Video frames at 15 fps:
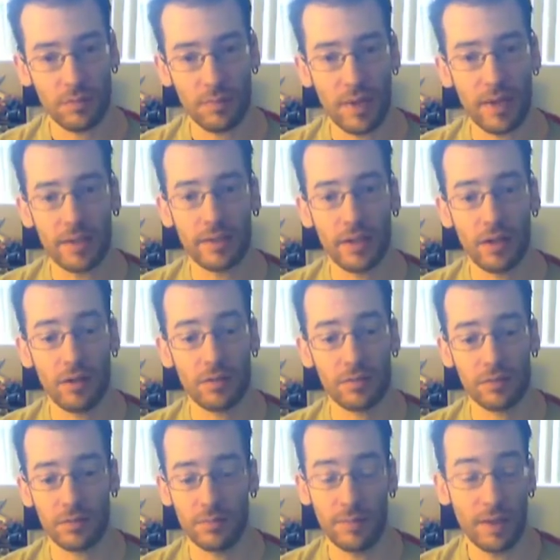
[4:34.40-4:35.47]
main
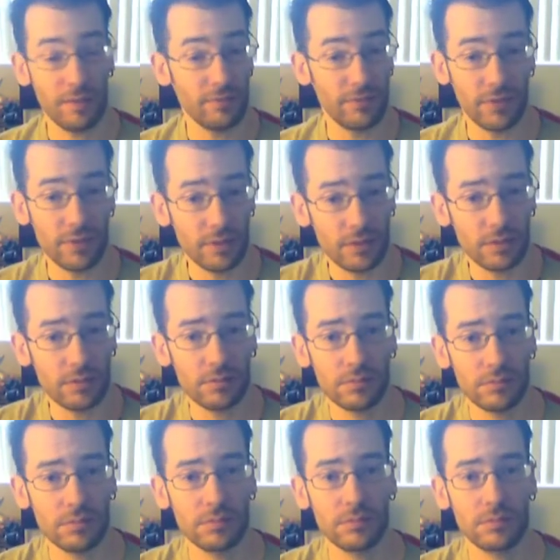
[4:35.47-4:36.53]
character, the main villain,
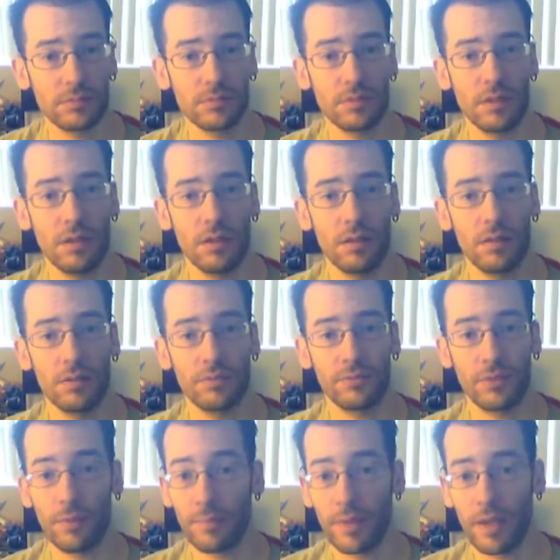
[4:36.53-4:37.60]

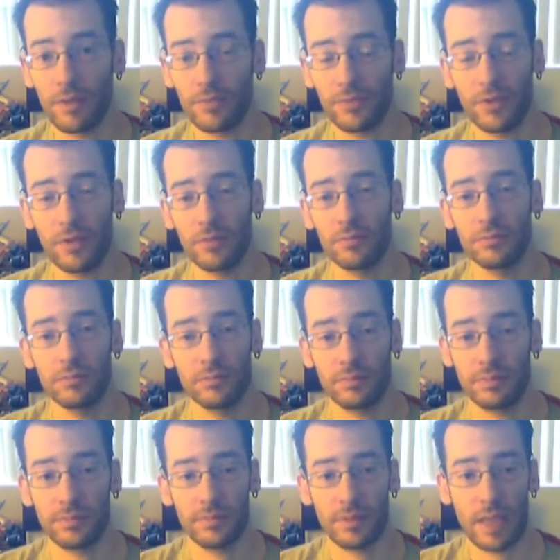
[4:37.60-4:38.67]
from that film
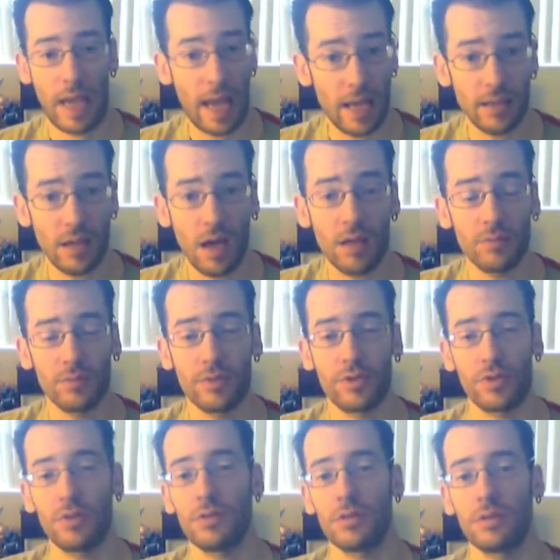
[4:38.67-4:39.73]
cannot
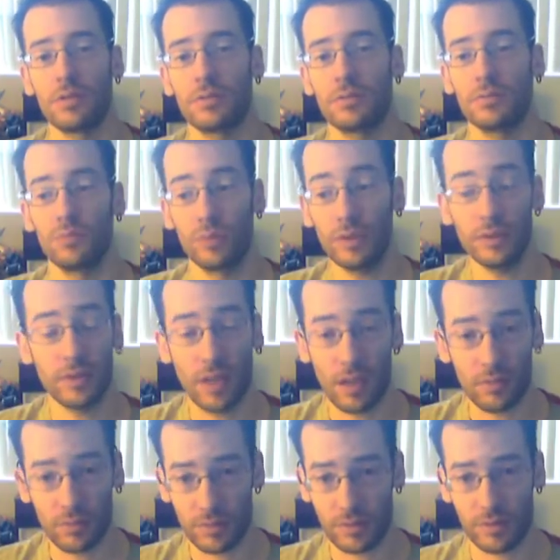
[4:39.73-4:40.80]
return, will
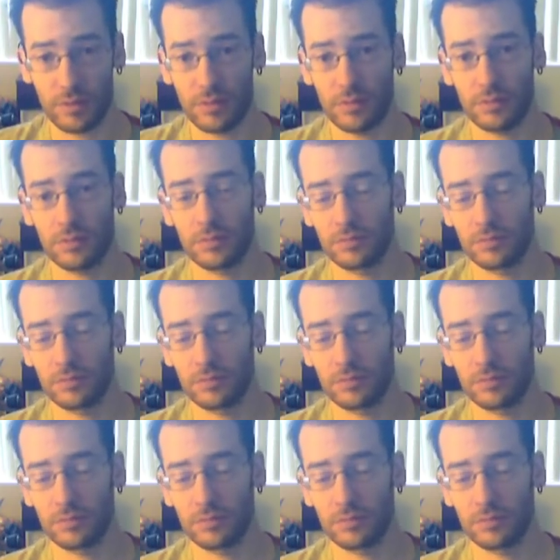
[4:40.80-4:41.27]
not return.